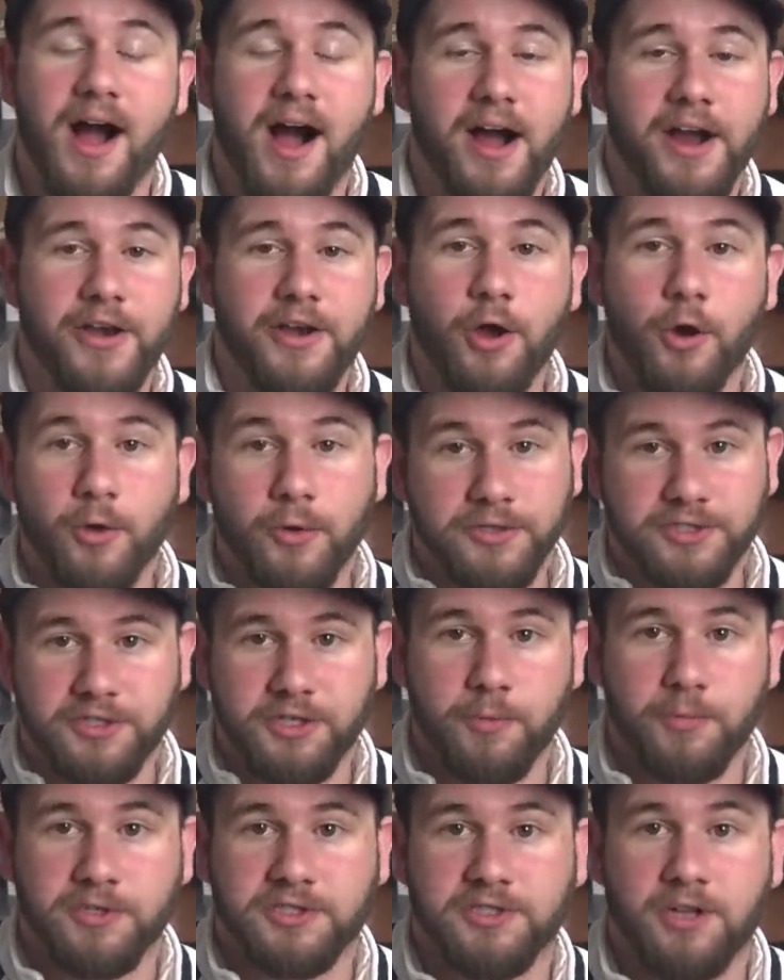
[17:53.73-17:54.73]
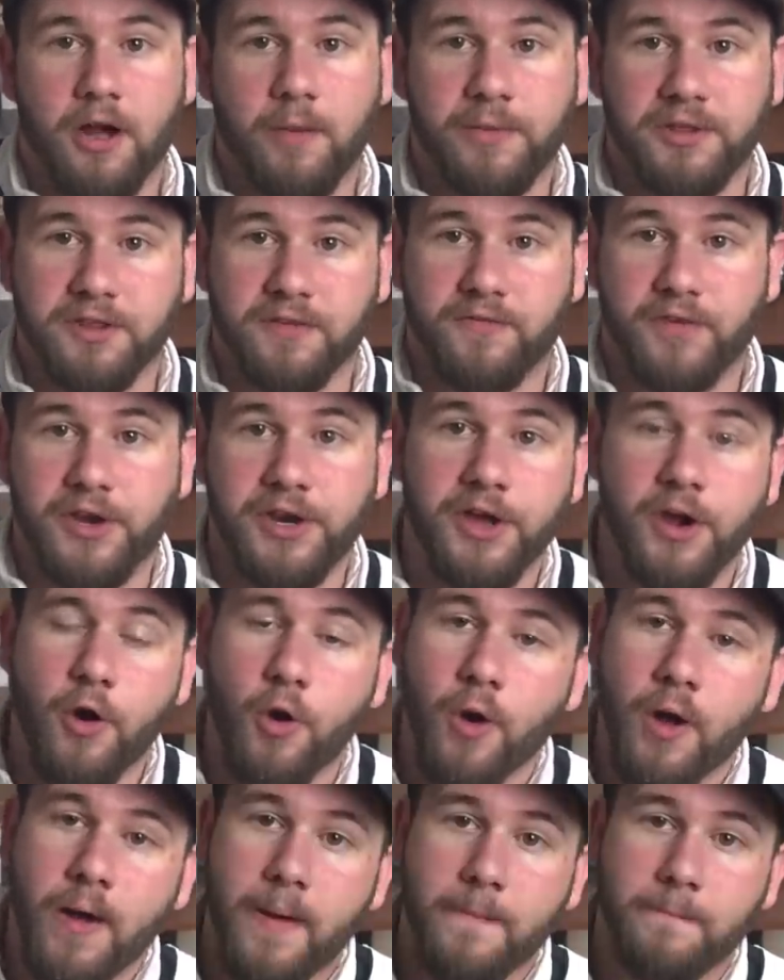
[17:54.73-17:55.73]
I know it was super sloppy in the
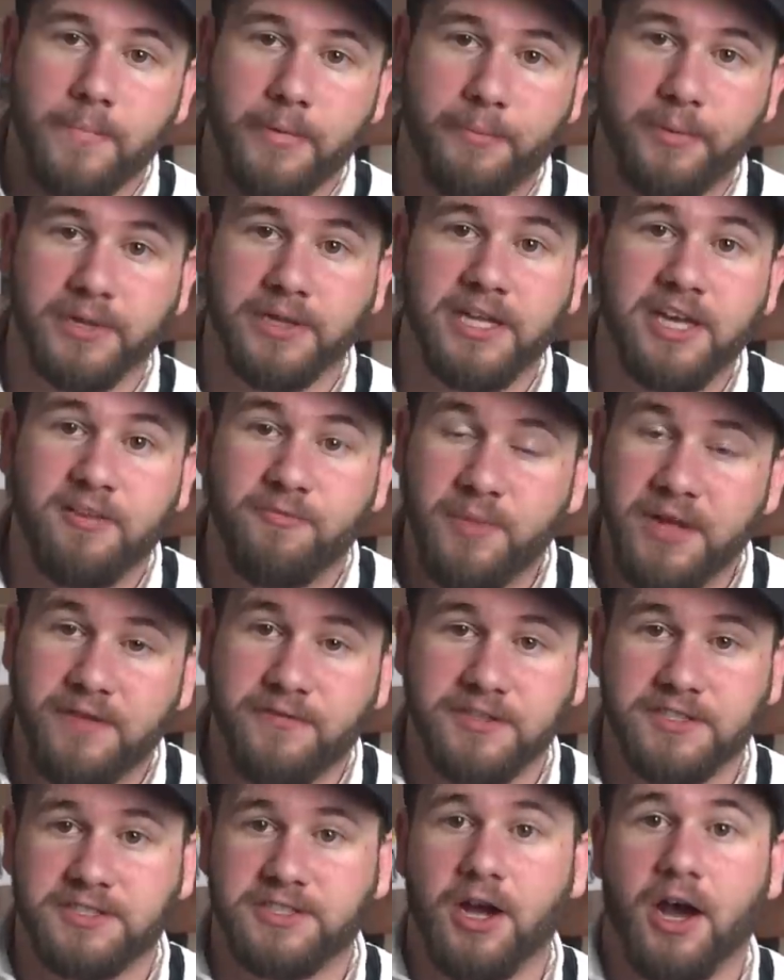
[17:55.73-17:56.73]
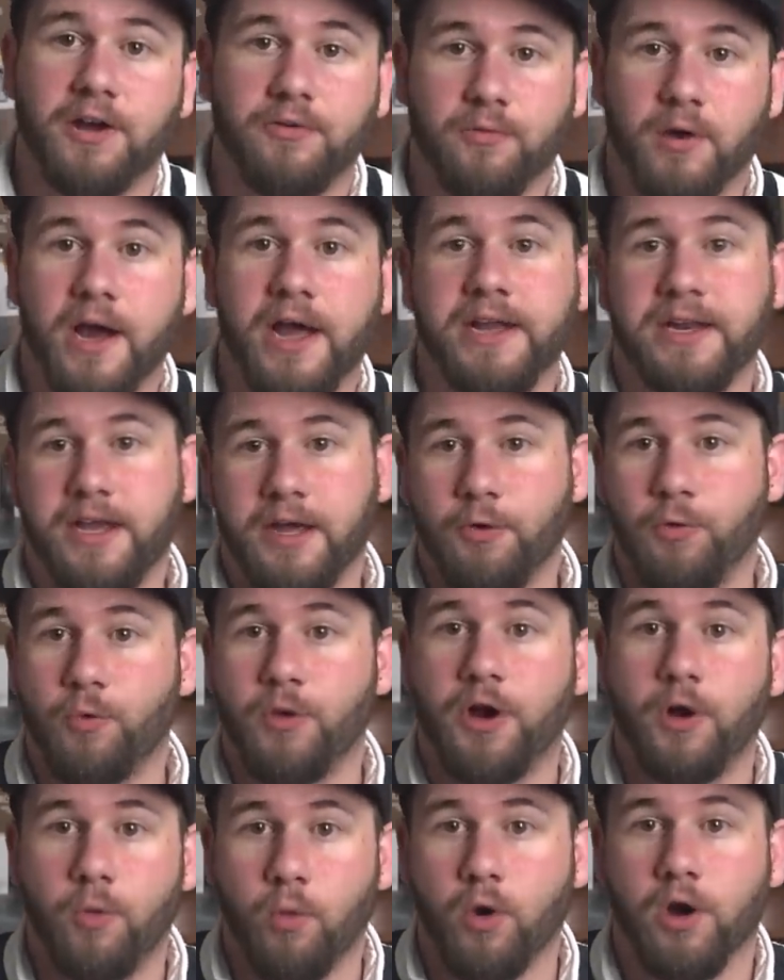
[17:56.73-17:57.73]
video, but believe me, if it's done right, it
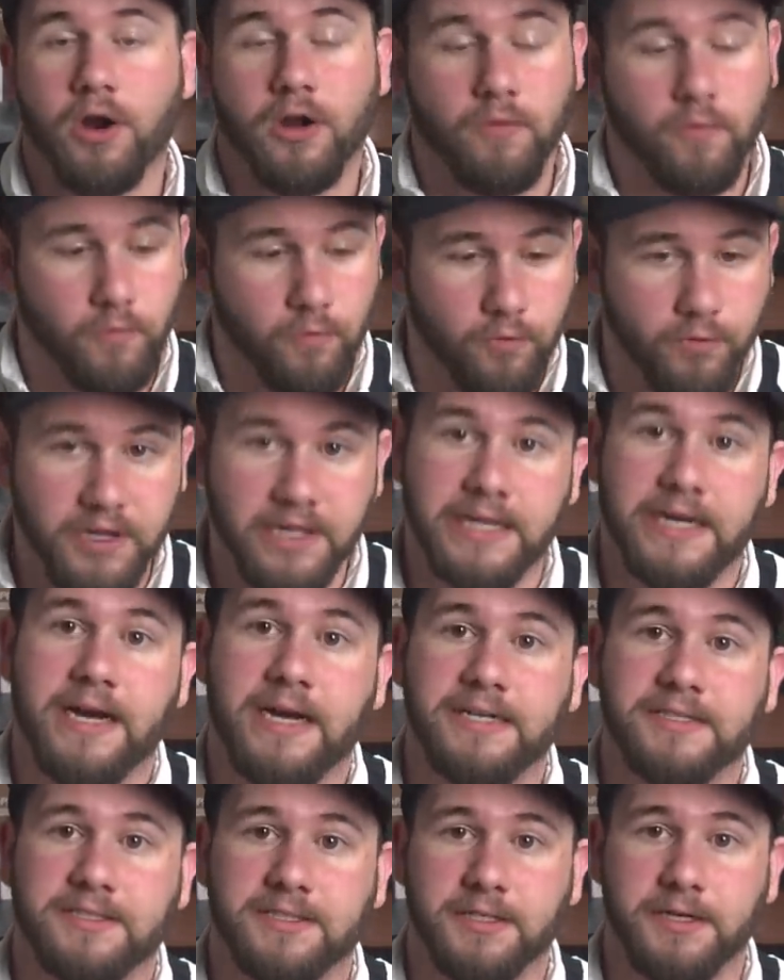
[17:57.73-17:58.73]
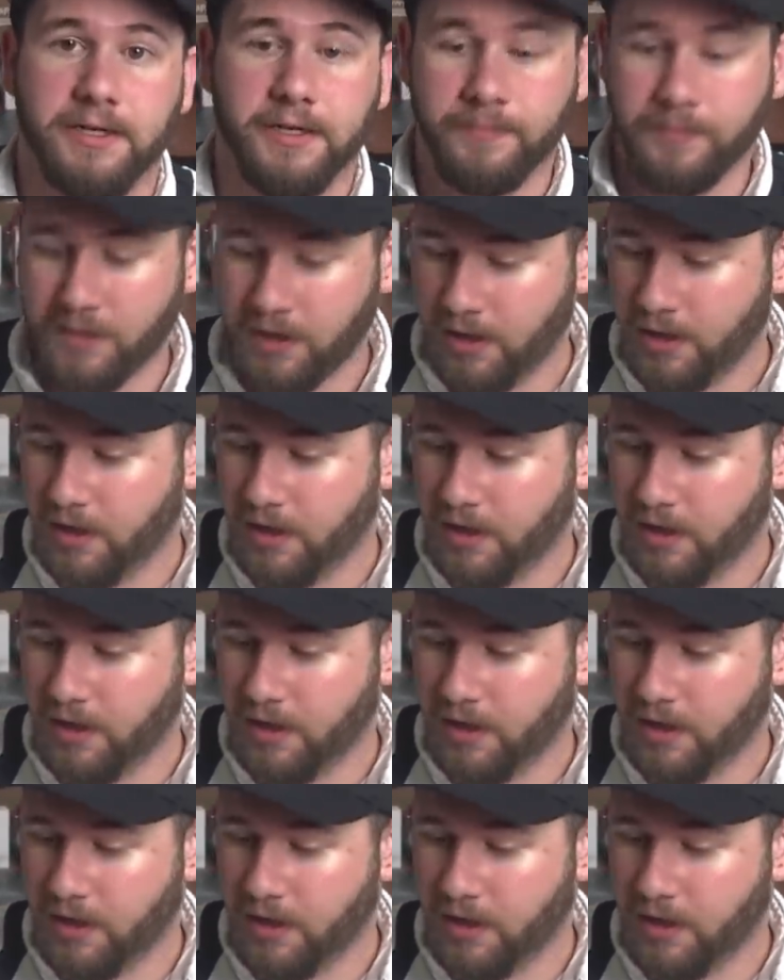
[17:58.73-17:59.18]
will work really nicely.